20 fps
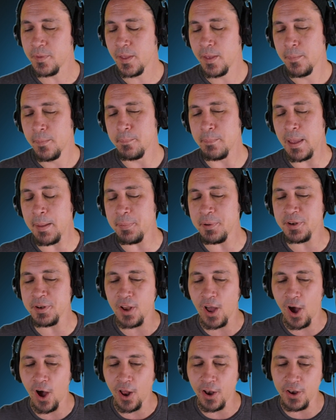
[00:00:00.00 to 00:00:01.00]
maybe
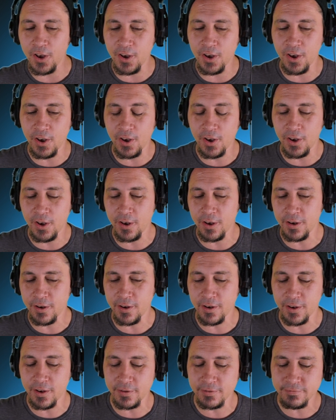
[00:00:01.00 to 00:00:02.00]
not
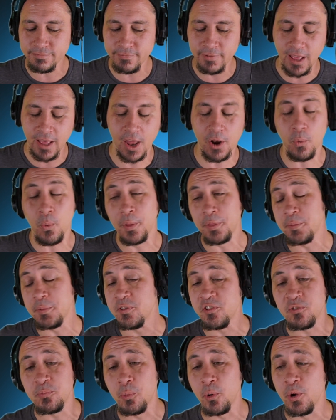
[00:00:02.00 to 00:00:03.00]
I don't want them
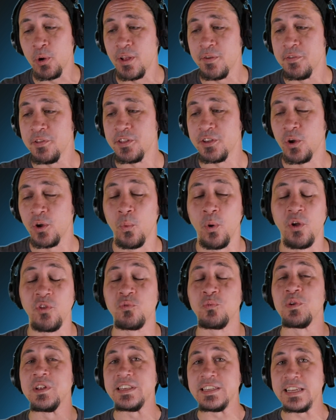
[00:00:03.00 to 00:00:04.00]
to spoil everything at
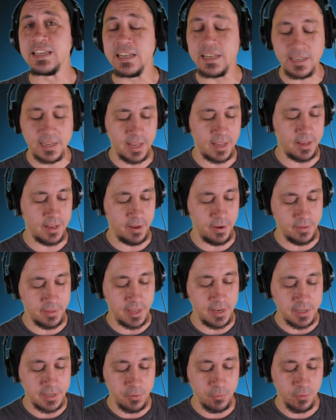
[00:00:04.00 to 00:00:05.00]
once. We did
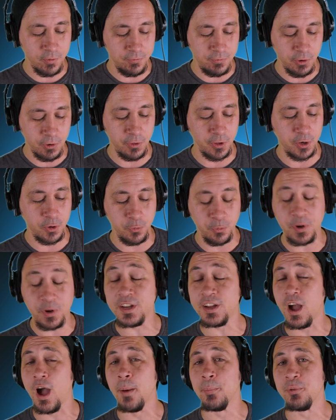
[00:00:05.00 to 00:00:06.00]
they did reveal that
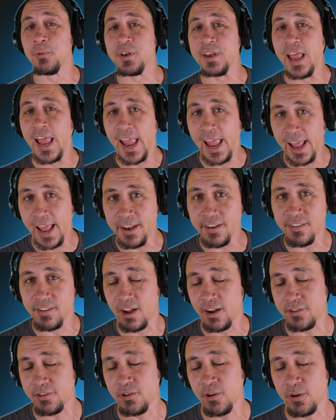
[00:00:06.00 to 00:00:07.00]
Green Goblin and
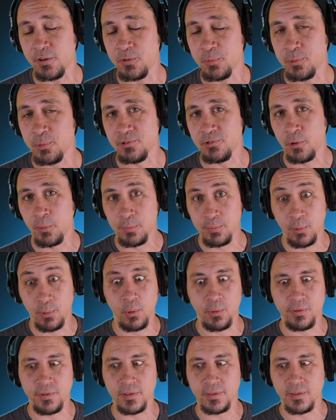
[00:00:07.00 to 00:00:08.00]
Doctor Octopus are
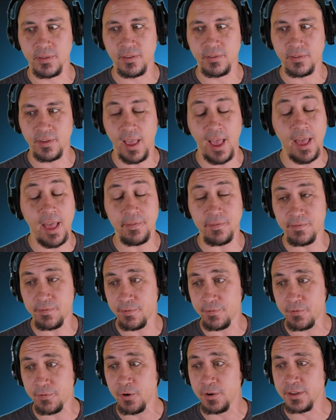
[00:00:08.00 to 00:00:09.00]
both in this at
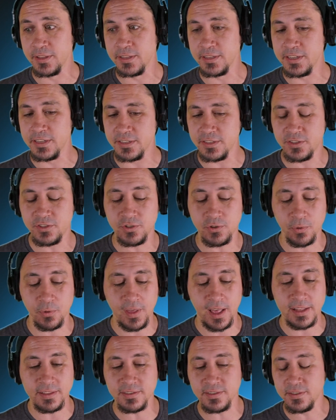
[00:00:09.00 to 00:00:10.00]
the very least. So
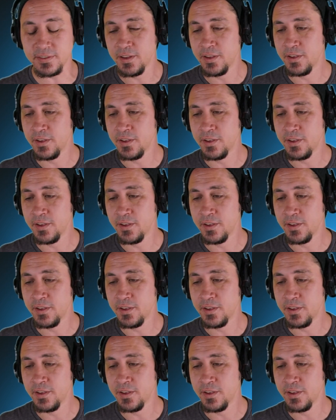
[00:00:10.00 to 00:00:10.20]
that's